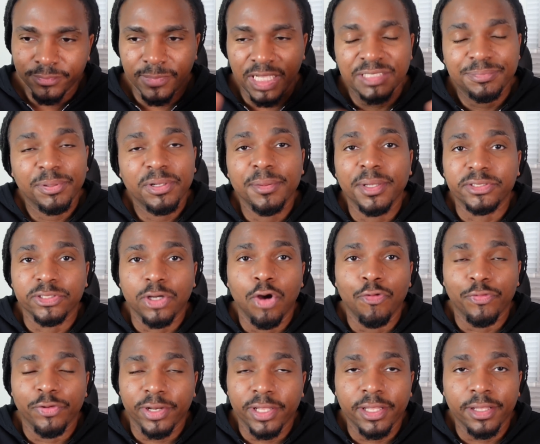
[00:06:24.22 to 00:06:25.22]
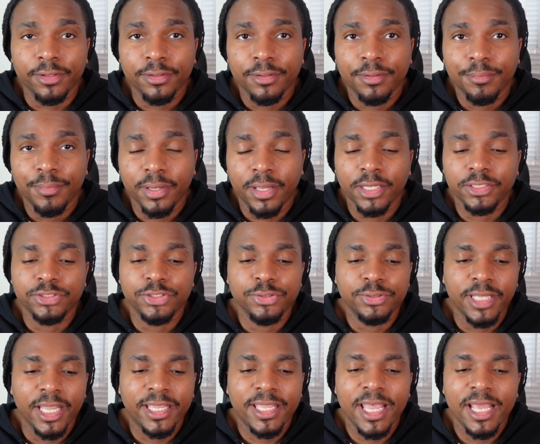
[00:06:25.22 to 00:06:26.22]
it's pretty much over then because you,
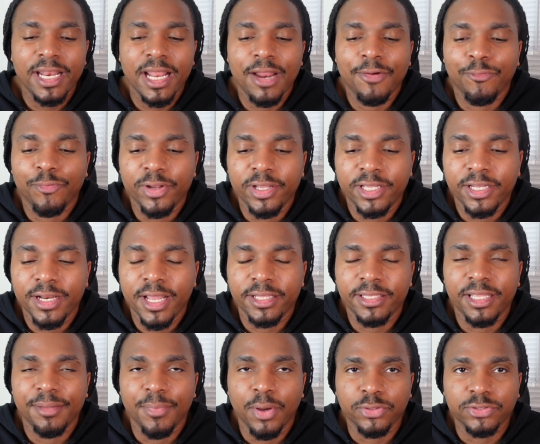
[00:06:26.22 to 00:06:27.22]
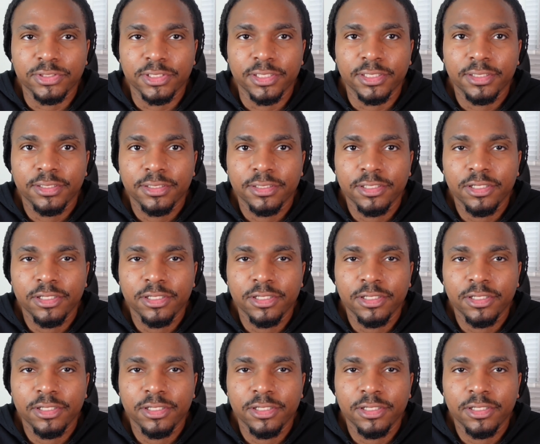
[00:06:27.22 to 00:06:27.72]
they cannot reconnect emotionally.